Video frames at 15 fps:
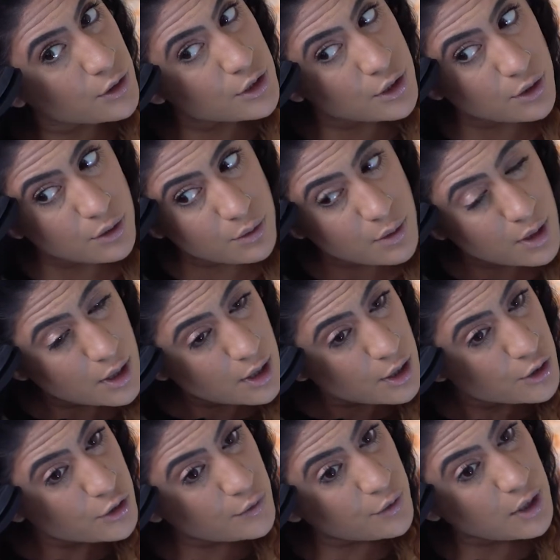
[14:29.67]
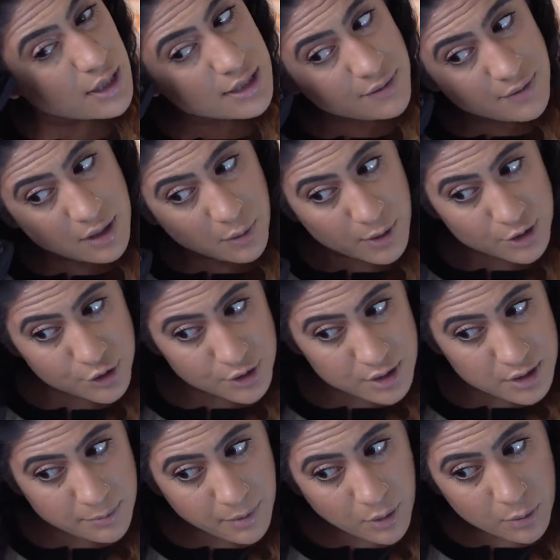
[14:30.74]
too. So if you guys have any questions
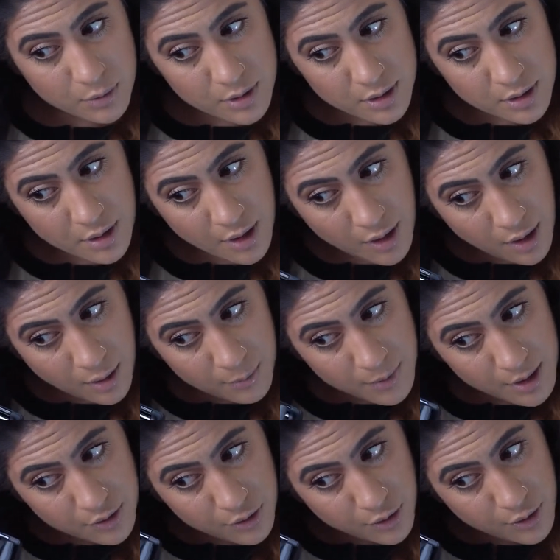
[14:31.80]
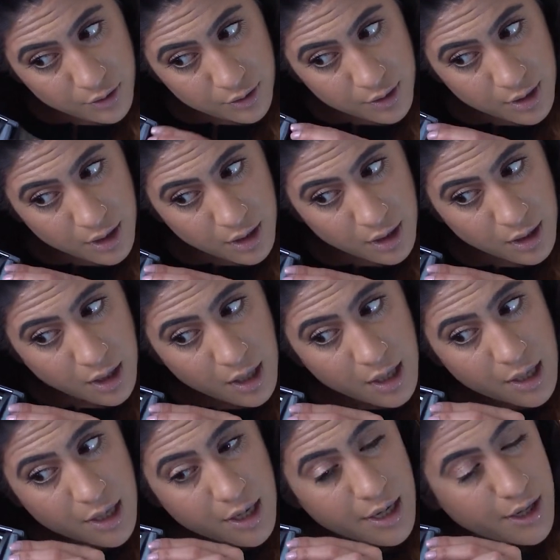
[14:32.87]
about either the
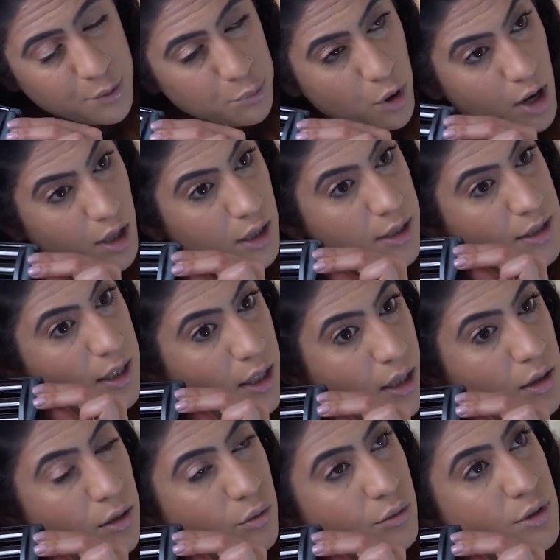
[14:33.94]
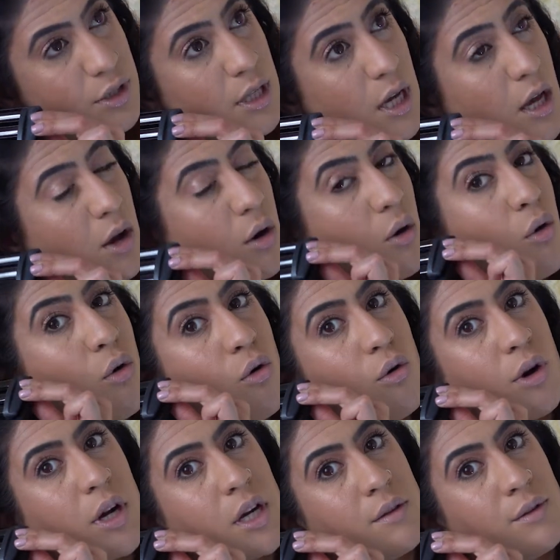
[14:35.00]
hair products that I used,
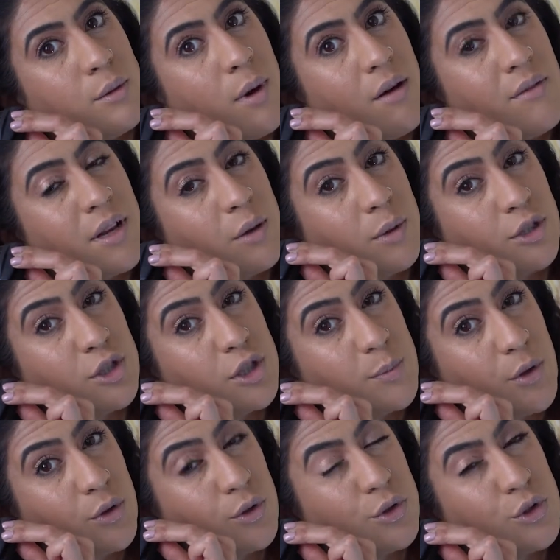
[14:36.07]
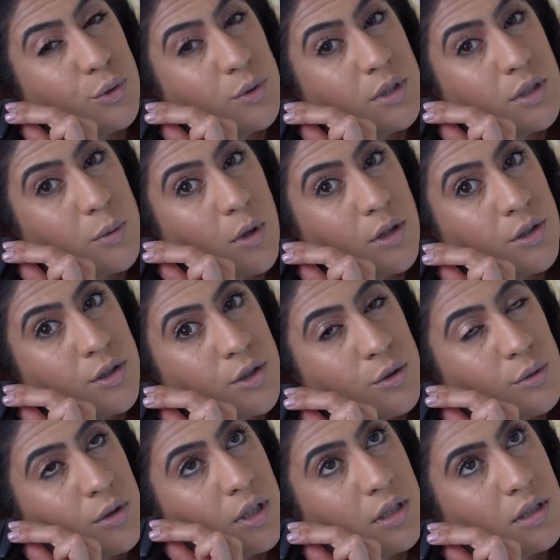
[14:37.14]
or if you have any questions about the tools as well too,
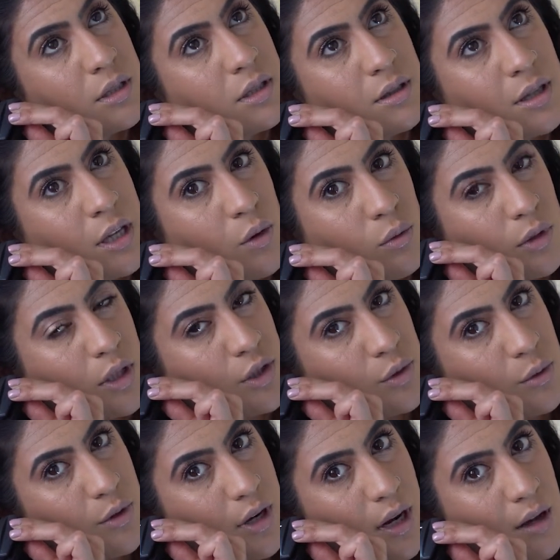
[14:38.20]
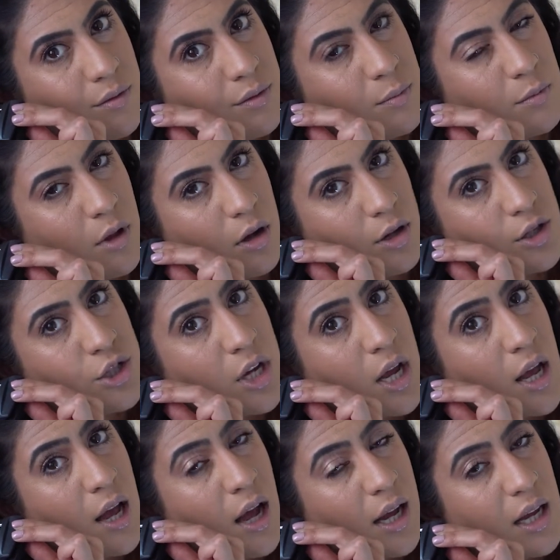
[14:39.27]
this isn't the only tool that I have from Lange.
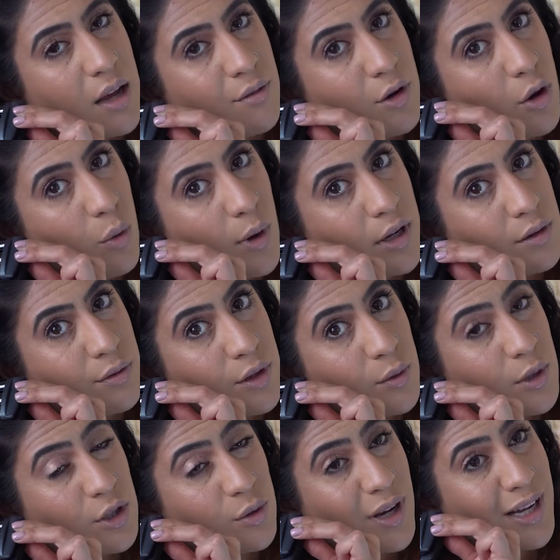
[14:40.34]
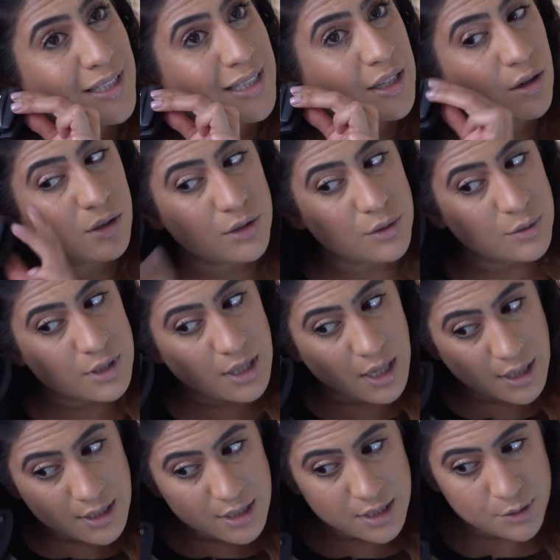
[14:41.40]
I have quite a few, and you guys can also see
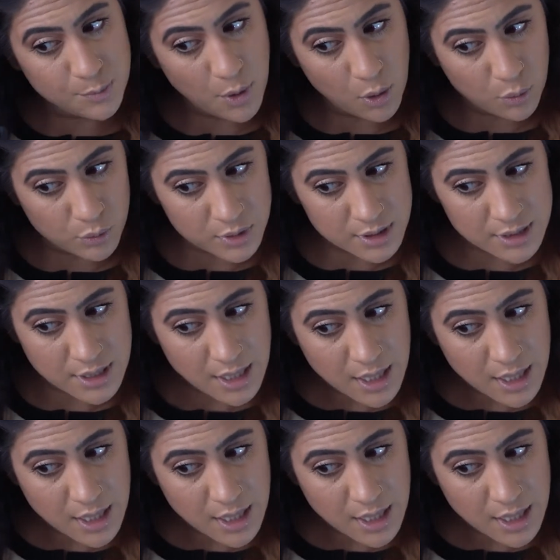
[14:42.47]
I did post